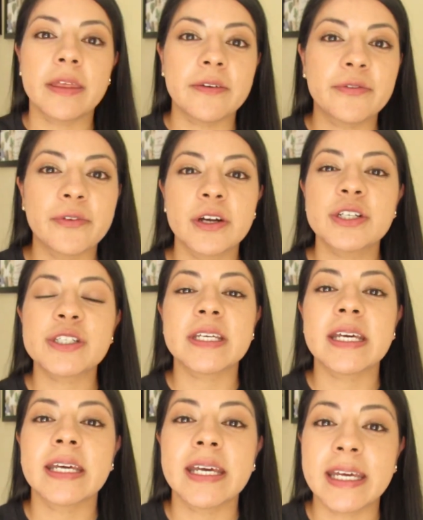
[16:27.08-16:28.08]
The first
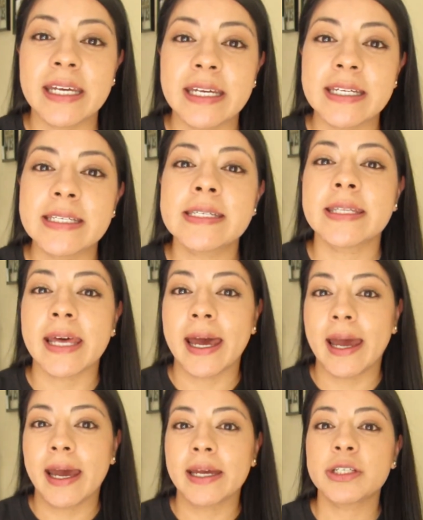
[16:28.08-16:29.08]
thing is
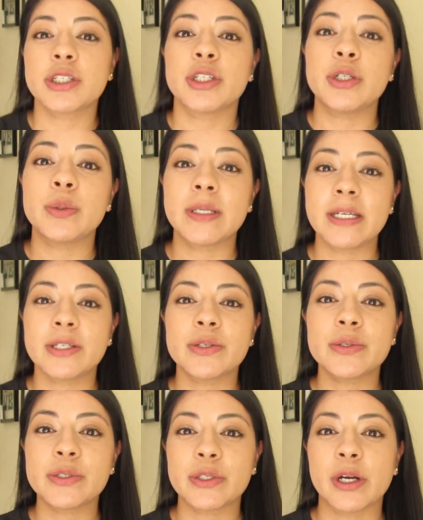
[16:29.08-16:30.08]
that you need
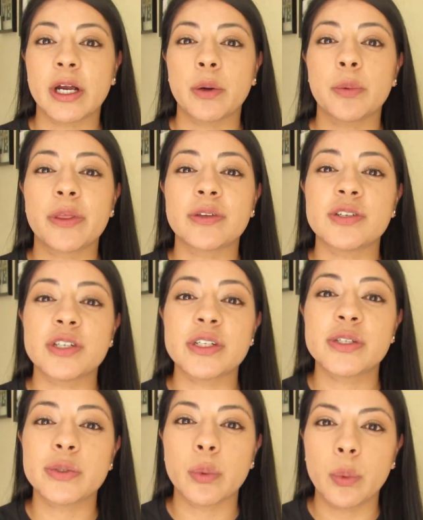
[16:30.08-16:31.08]
to start with
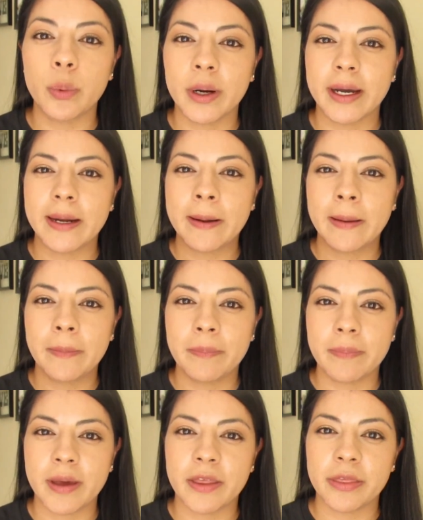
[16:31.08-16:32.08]
just one
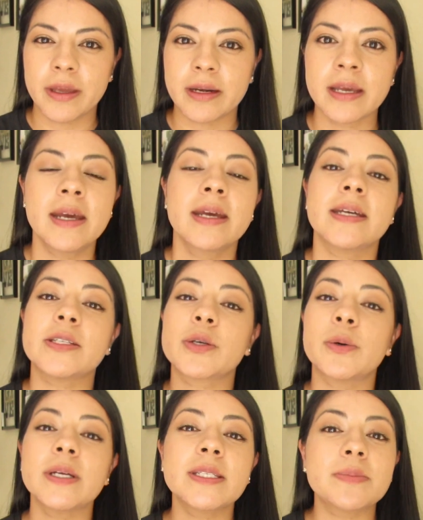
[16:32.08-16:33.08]
method. It's
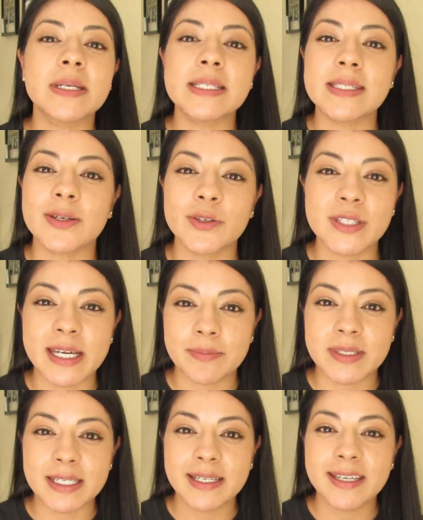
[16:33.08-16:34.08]
going to be so
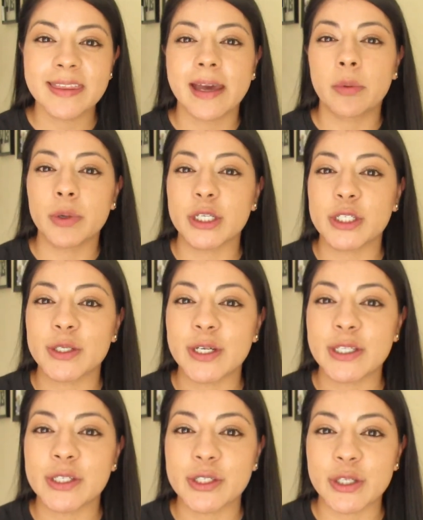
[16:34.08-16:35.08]
tempting that once you
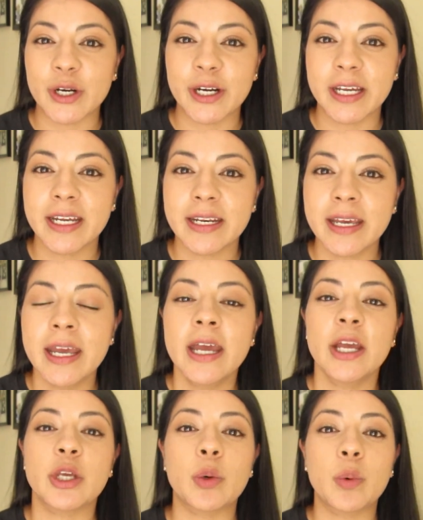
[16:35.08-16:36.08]
get started,
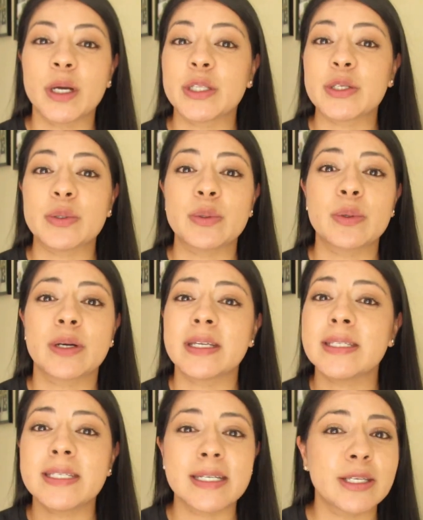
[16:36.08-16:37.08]
you want to
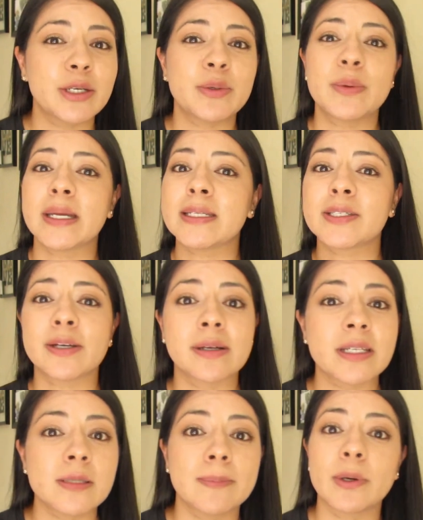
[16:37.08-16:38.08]
continue and start
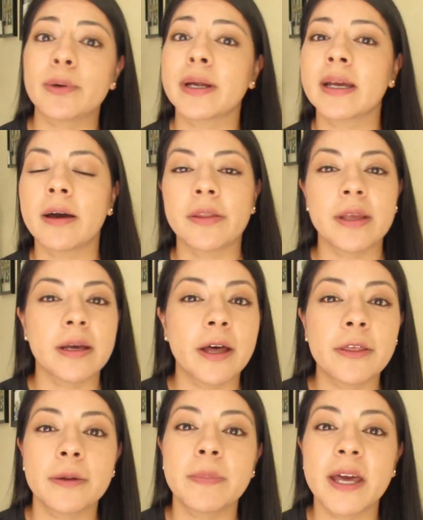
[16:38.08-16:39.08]
exploring all the
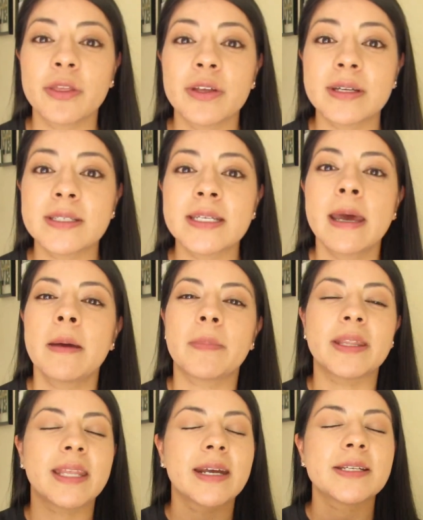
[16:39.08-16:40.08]
other methods,
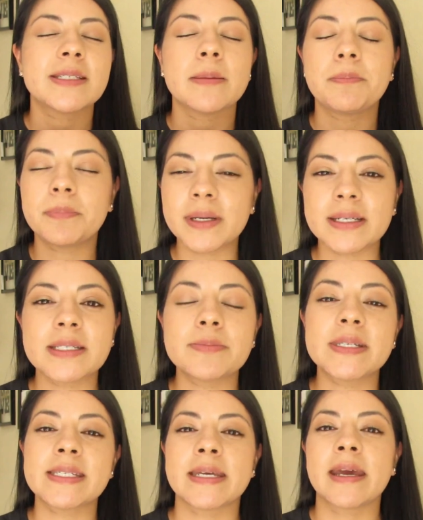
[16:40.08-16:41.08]
but that is the biggest
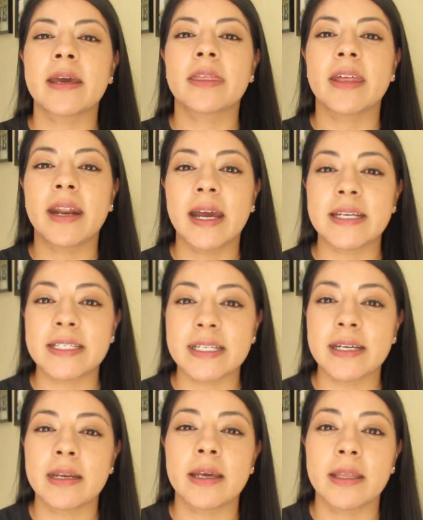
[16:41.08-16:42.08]
mistake that I
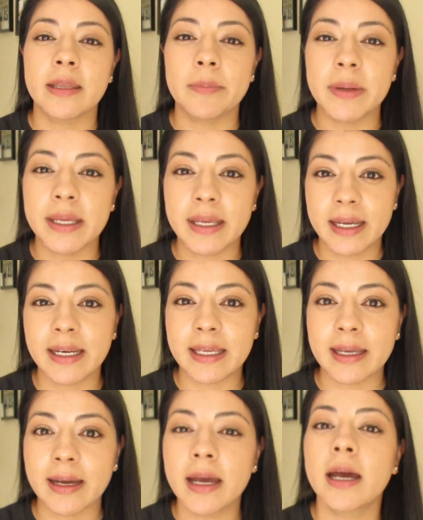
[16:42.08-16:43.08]
did in the
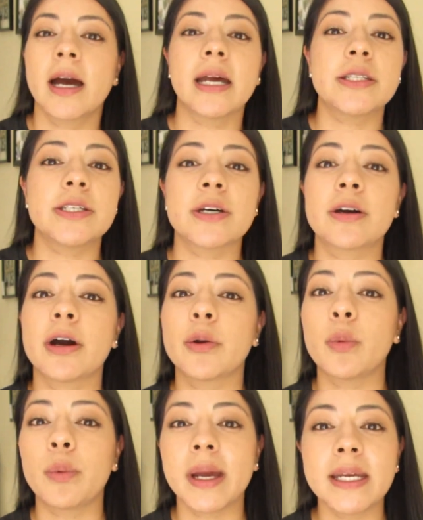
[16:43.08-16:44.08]
beginning. I took
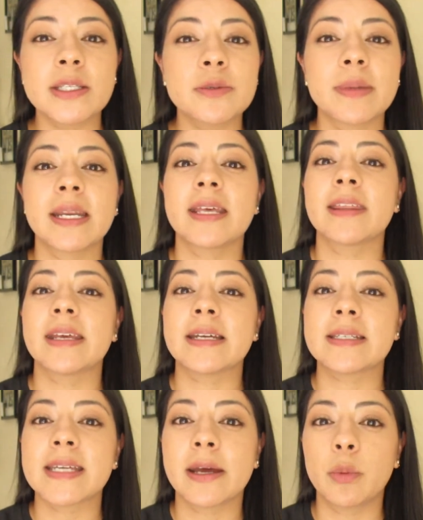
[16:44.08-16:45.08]
on way too many
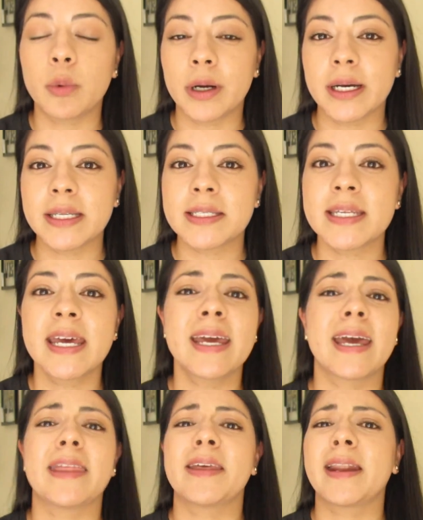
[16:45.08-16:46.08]
things at once,
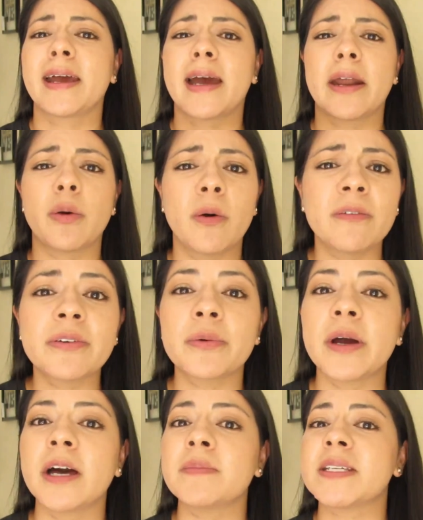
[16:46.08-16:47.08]
and then I got
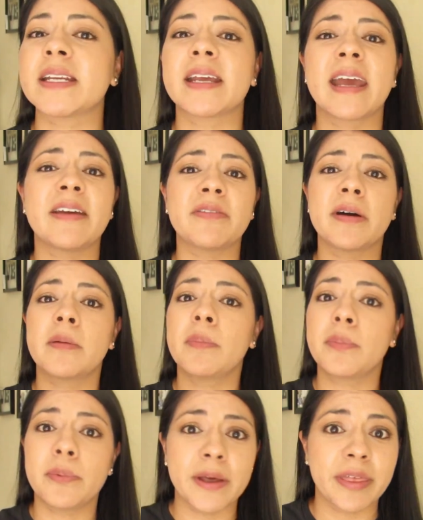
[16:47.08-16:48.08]
overwhelmed and gave
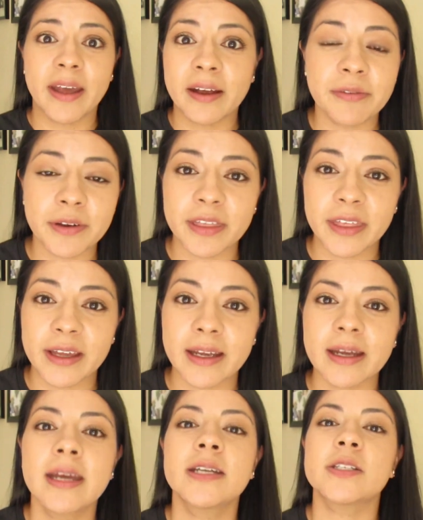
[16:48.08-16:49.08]
up with
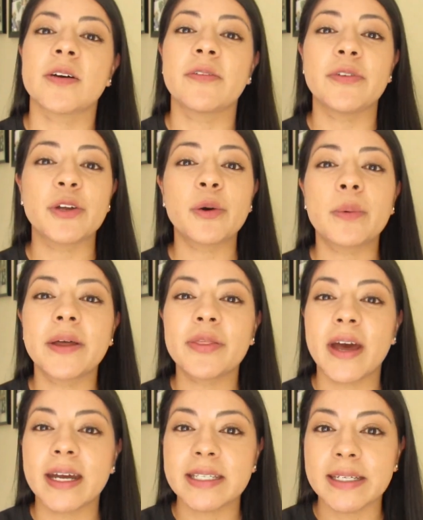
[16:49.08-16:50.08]
everything. So if you don't want
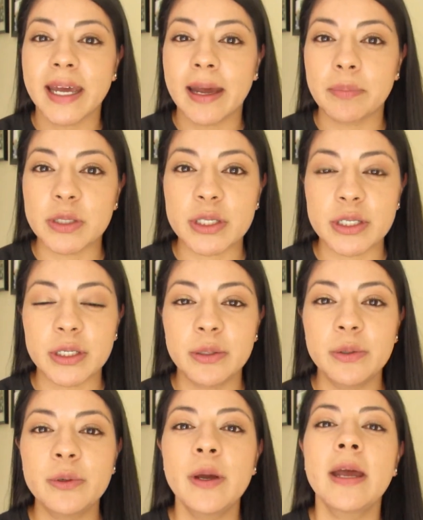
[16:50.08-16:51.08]
that to happen to
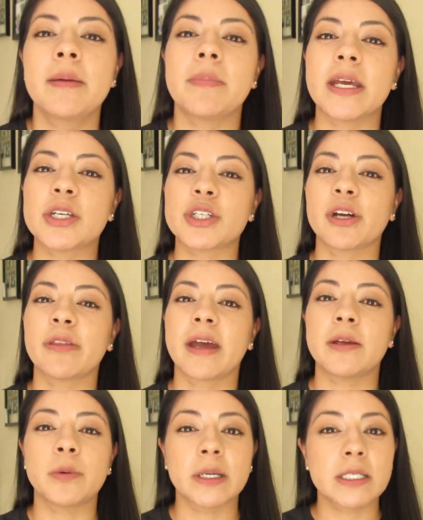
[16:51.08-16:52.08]
you, make sure
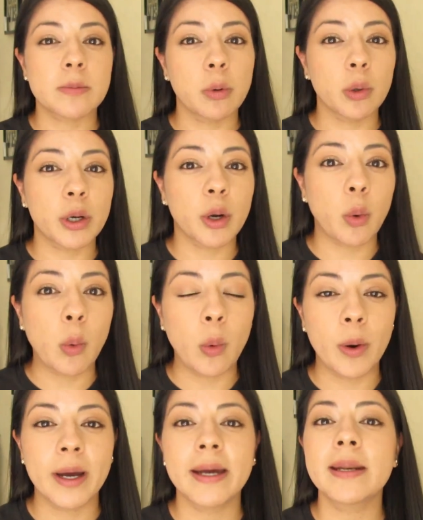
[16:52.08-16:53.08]
that you explore
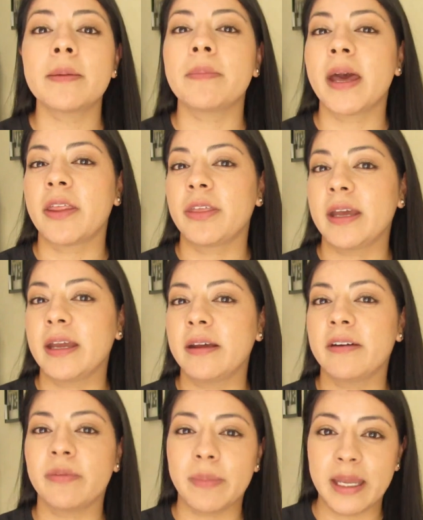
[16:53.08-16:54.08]
one method
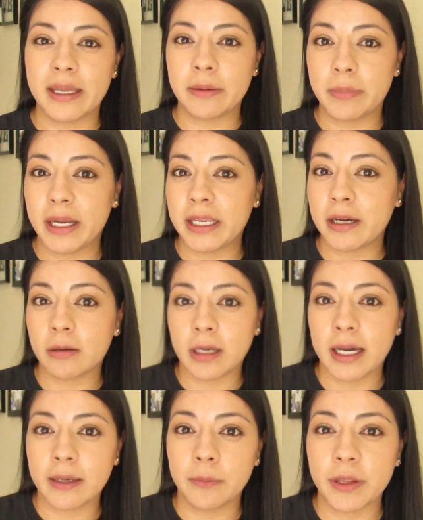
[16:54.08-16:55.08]
of making money
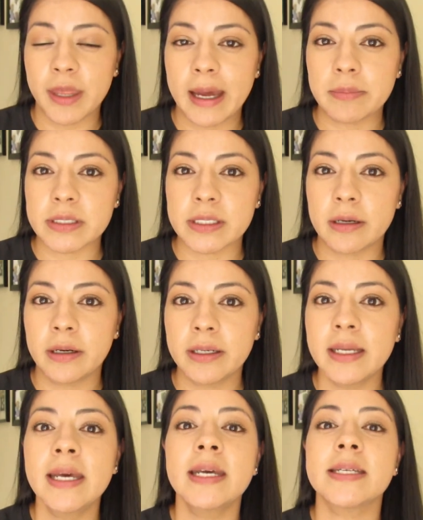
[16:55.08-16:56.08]
online with
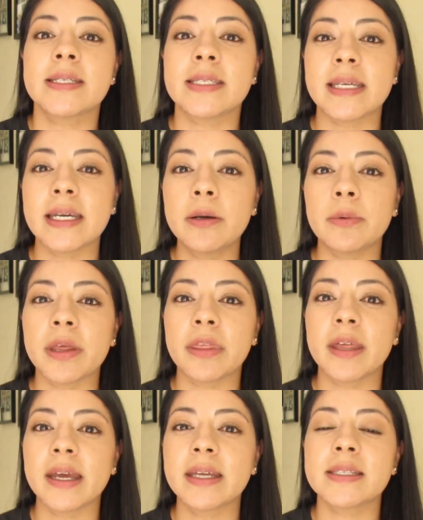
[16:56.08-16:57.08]
Amazon. Stick with
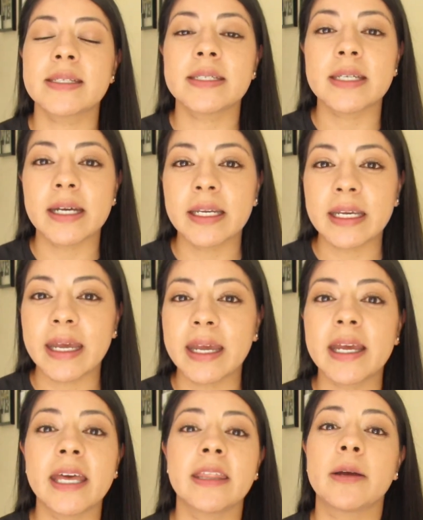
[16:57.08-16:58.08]
it, study
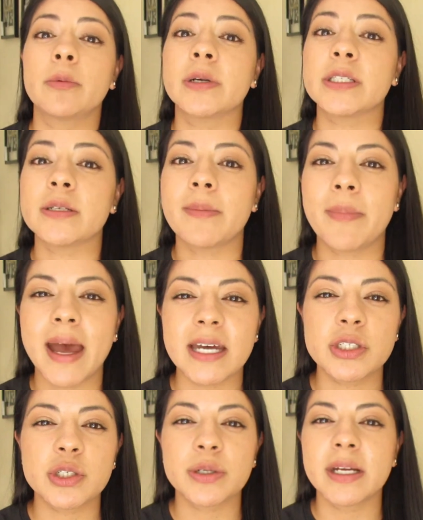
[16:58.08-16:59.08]
it, and then once you
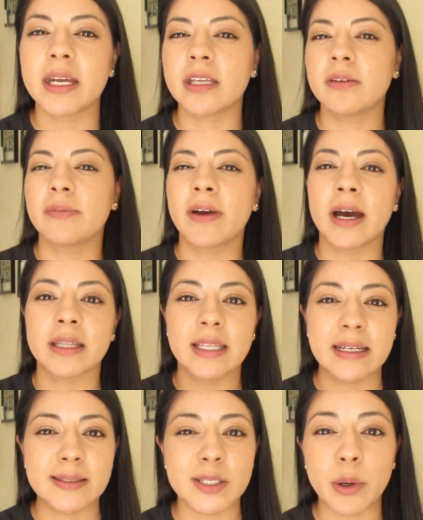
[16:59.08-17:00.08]
master it and you've got
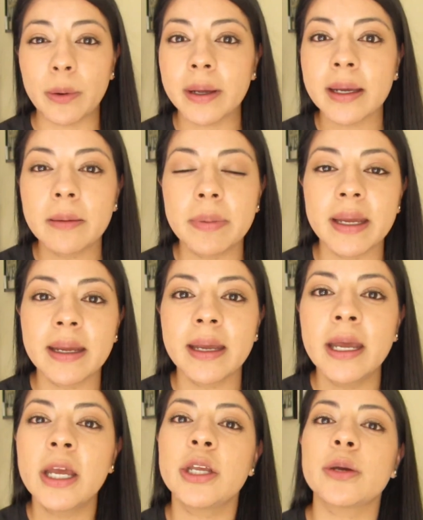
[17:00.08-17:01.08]
things going a bit,
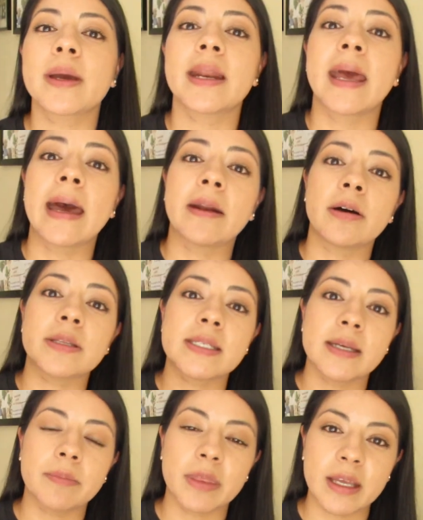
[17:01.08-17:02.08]
you can add on
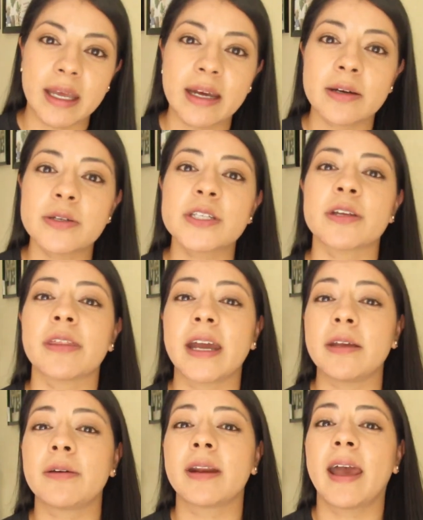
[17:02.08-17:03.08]
something else so that
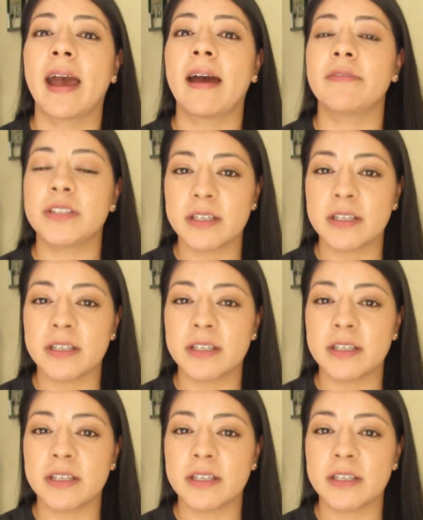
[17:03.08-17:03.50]
you can have